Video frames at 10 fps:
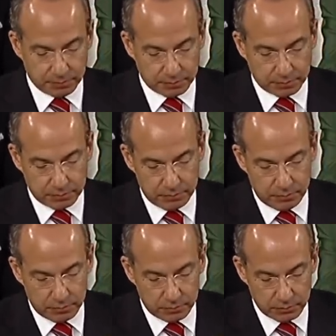
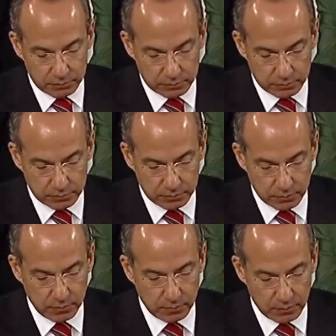
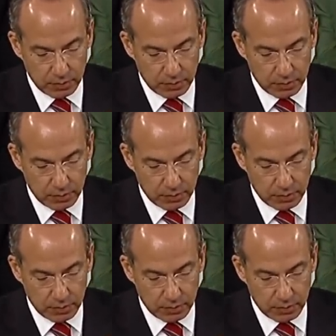Nothing is said.